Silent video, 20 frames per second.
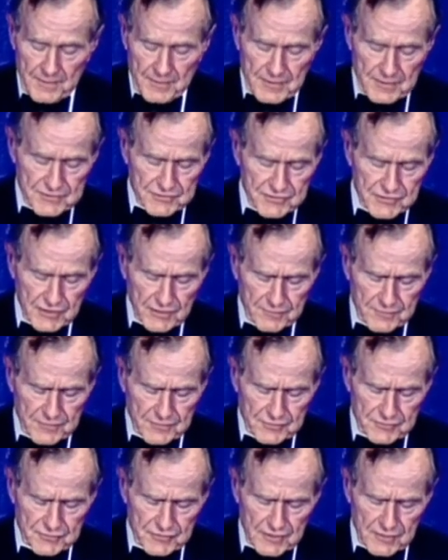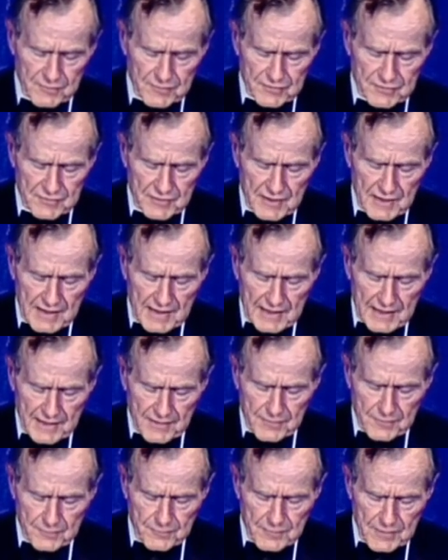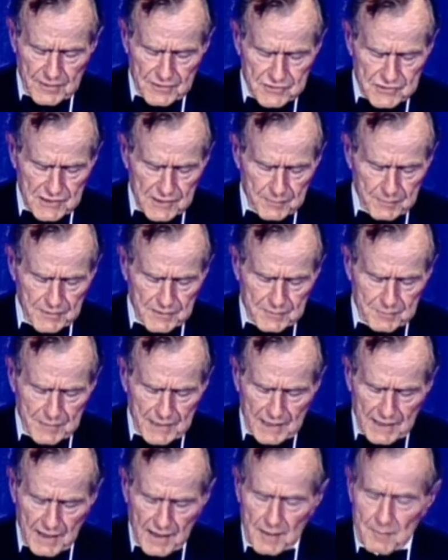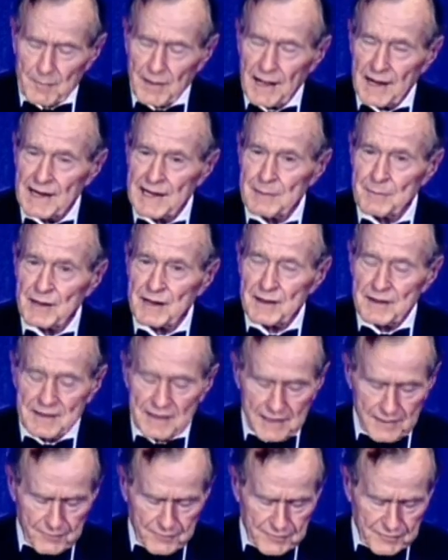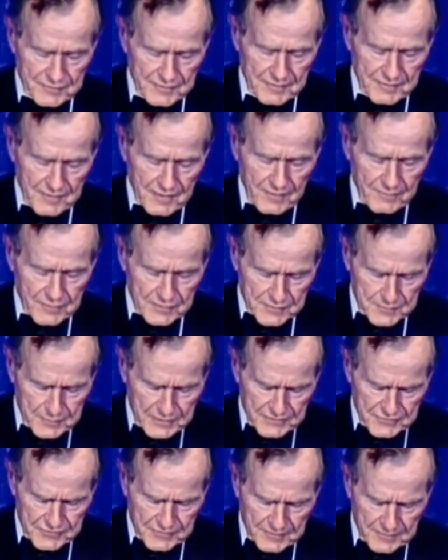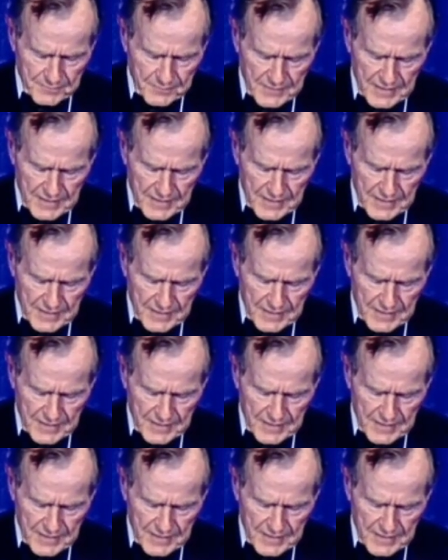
their selfless service, and their friendship is beyond my limited gifts of expression.